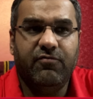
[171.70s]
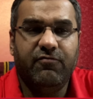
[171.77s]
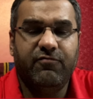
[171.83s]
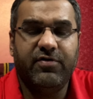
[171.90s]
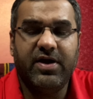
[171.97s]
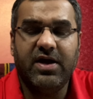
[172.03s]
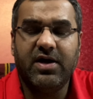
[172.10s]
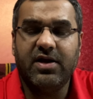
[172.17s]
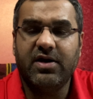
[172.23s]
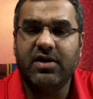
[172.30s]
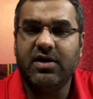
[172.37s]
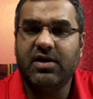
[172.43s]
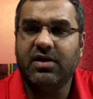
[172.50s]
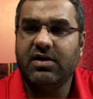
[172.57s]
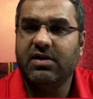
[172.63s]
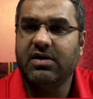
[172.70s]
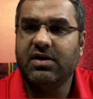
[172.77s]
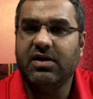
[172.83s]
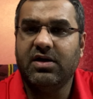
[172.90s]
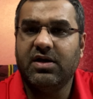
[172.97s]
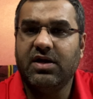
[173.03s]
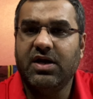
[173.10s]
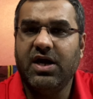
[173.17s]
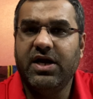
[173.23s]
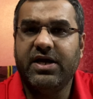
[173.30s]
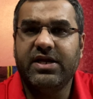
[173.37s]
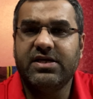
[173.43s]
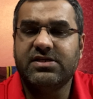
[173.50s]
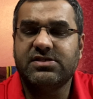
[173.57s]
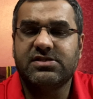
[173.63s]
where
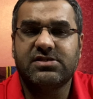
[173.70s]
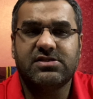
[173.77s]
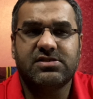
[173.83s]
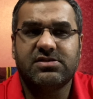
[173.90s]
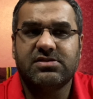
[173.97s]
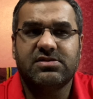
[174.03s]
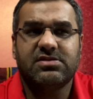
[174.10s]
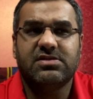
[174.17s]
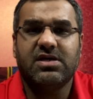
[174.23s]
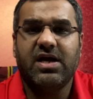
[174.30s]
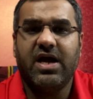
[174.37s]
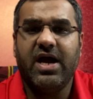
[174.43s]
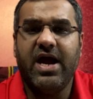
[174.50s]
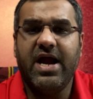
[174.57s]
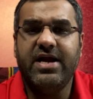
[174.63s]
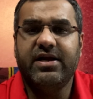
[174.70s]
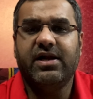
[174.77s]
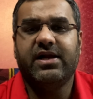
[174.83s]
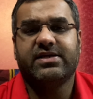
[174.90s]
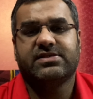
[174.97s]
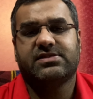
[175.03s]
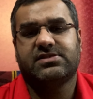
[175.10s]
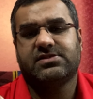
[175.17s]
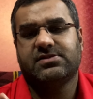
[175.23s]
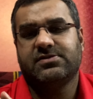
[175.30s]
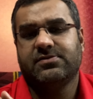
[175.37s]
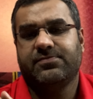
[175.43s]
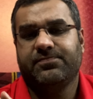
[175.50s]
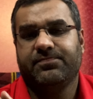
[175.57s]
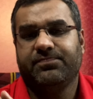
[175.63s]
it is
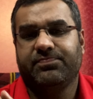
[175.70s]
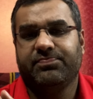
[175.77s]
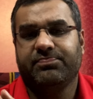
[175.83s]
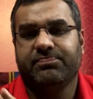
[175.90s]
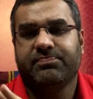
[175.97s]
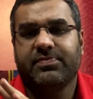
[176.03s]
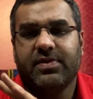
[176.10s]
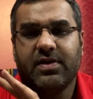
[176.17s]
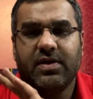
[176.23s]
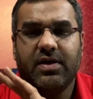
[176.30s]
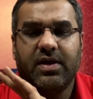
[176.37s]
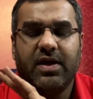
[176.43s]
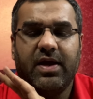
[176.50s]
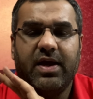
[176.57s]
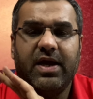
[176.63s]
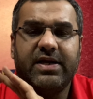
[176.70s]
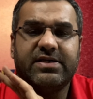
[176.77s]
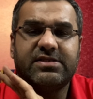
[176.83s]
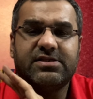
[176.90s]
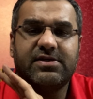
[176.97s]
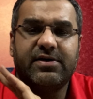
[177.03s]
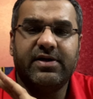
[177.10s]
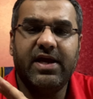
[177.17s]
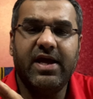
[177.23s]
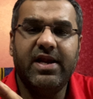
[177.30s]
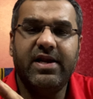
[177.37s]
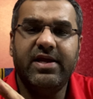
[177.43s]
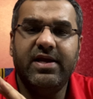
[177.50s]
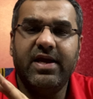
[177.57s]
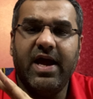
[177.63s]
endless. It's
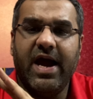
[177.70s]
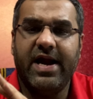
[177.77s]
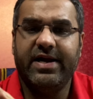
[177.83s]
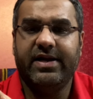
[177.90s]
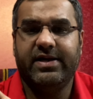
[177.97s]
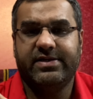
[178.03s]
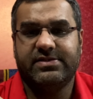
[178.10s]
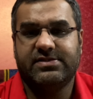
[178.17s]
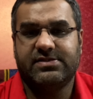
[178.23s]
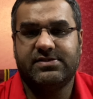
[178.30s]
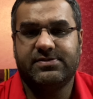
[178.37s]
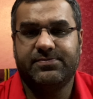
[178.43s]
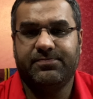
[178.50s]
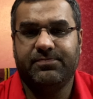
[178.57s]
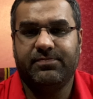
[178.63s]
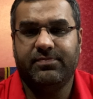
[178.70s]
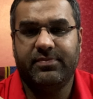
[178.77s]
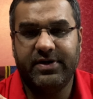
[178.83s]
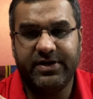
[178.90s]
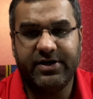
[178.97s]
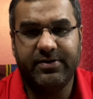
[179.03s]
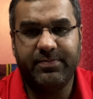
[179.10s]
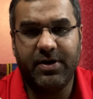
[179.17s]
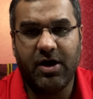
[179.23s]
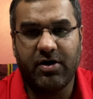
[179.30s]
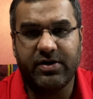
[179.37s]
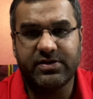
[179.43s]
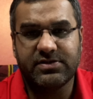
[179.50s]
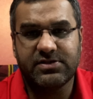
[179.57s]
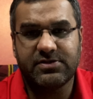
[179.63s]
really endless, let it be
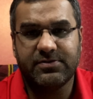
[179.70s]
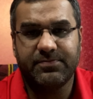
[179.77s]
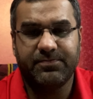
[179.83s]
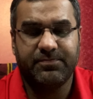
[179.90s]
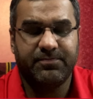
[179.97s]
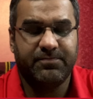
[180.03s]
honest.